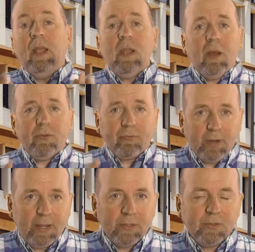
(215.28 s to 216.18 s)
And now the
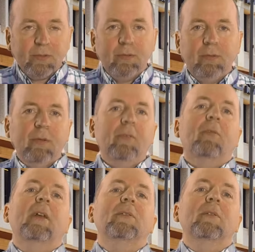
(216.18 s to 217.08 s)
rest of the
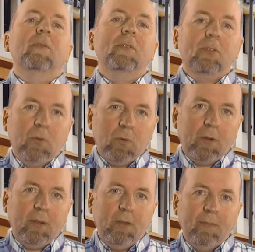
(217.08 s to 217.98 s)
rest of the
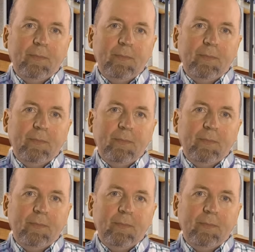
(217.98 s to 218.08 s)
story.